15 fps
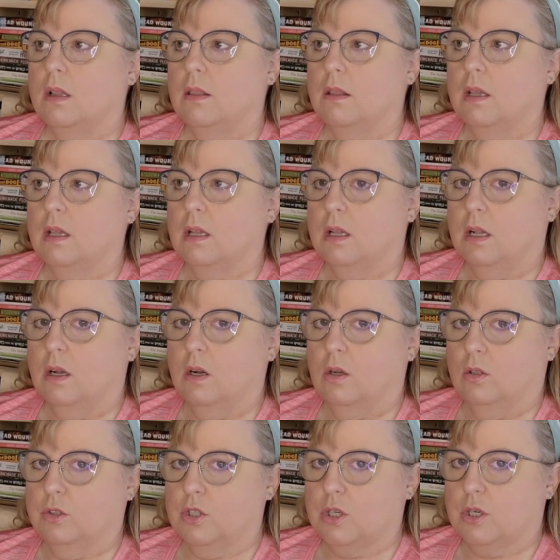The
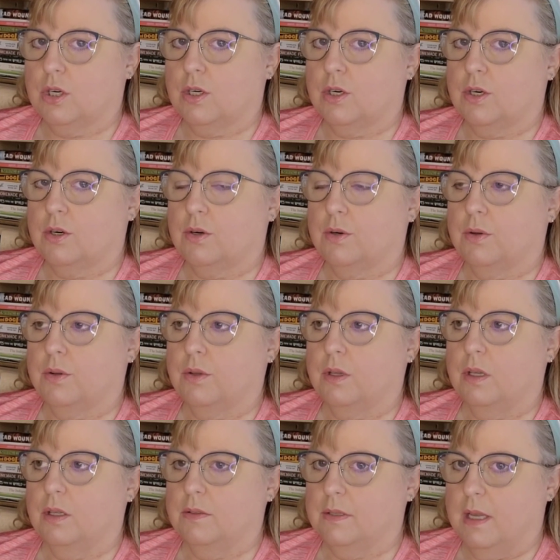culture
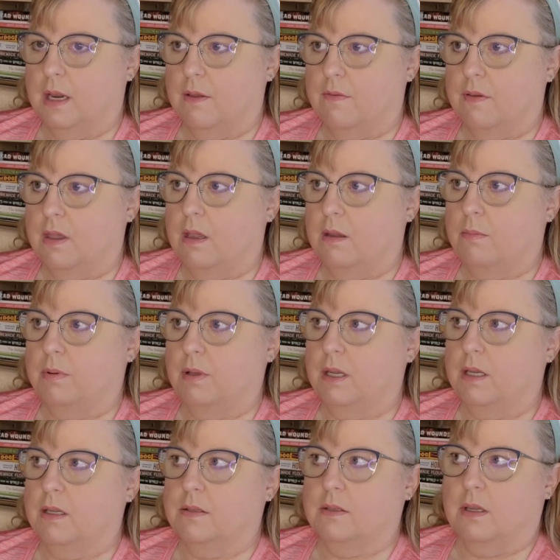in Santa Fe
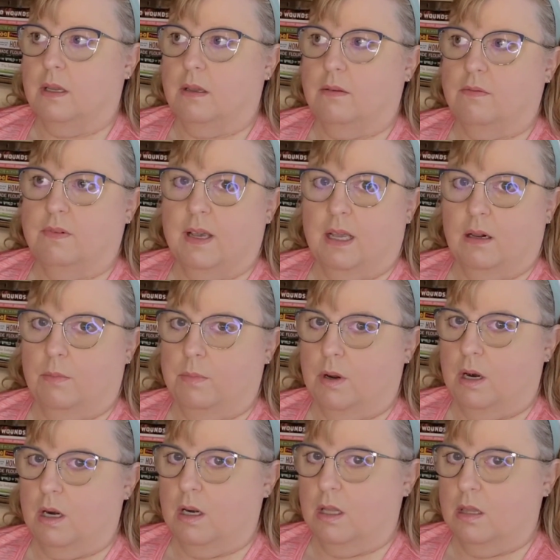plays a vital
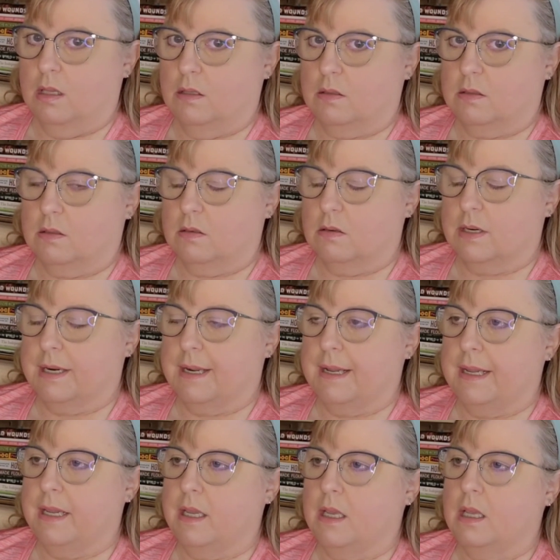part in this
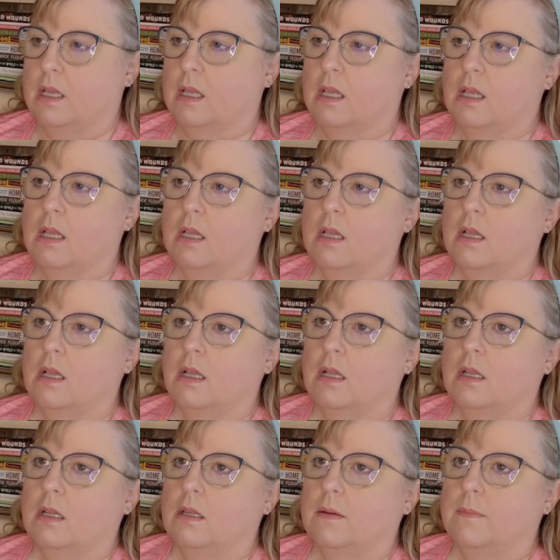story.
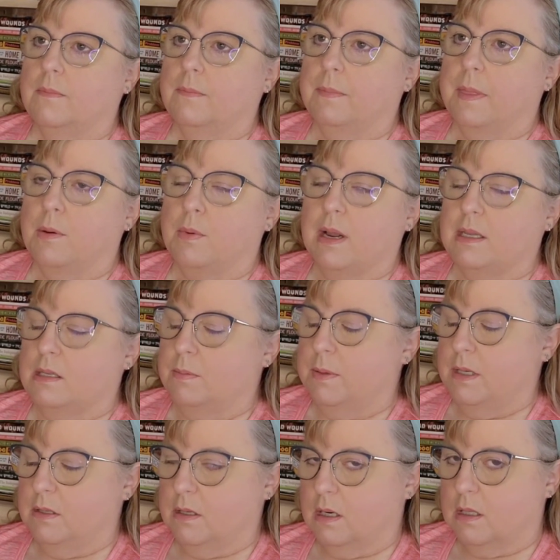The
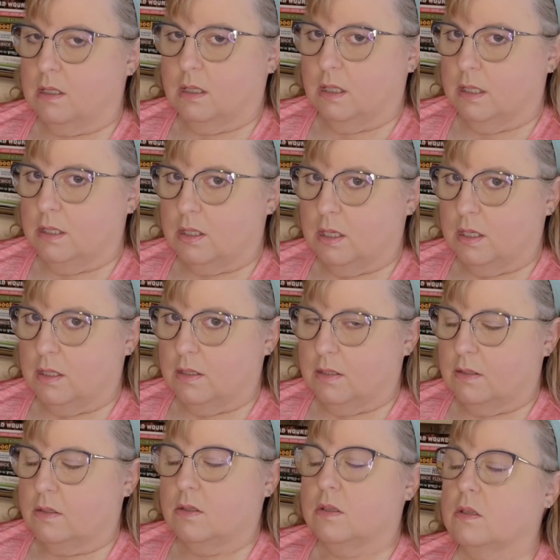recipes are
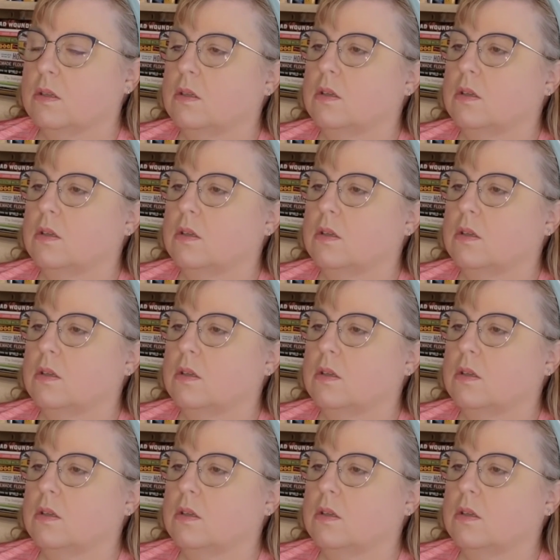delicious.